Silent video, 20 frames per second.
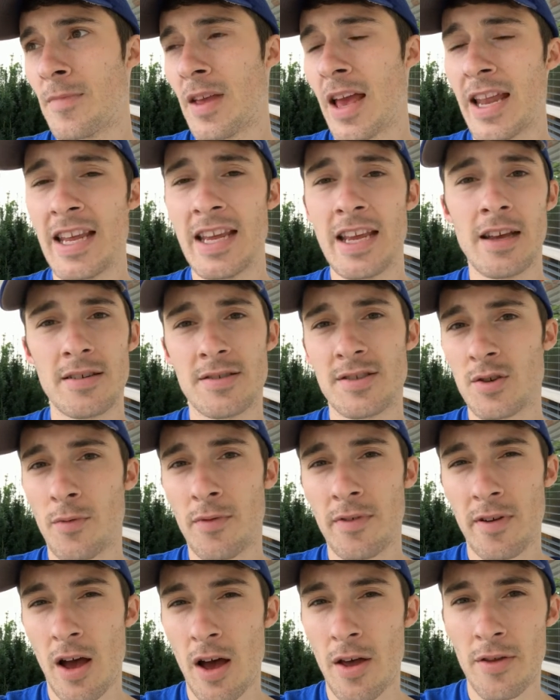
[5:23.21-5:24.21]
any
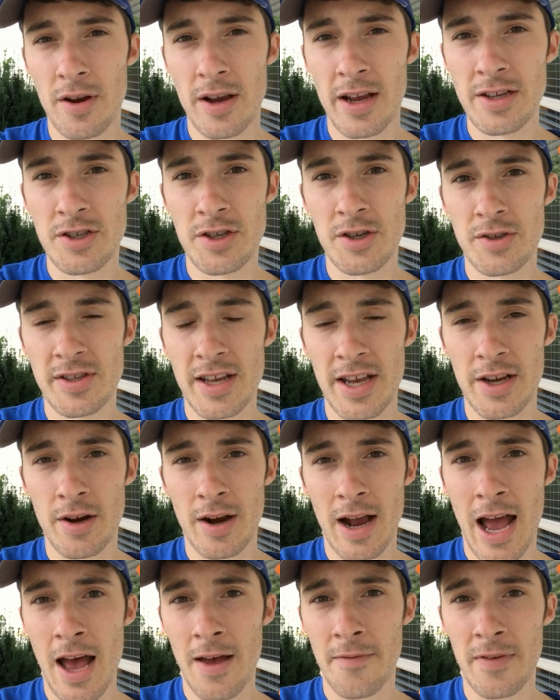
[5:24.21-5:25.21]
sort of other issues that
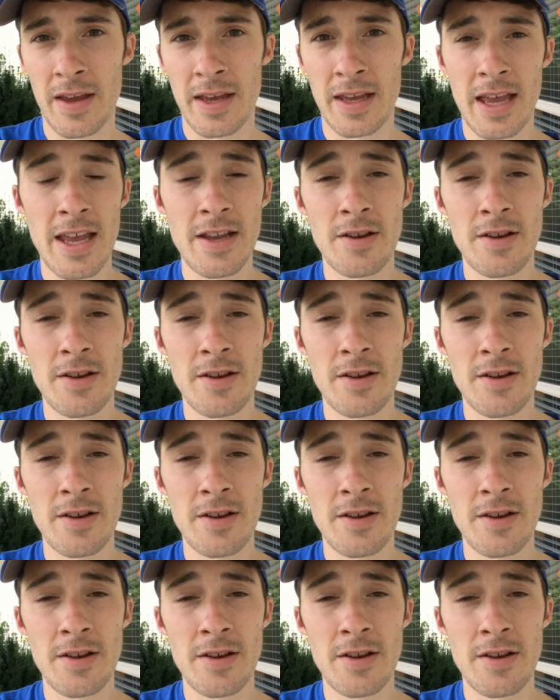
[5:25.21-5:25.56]
you're having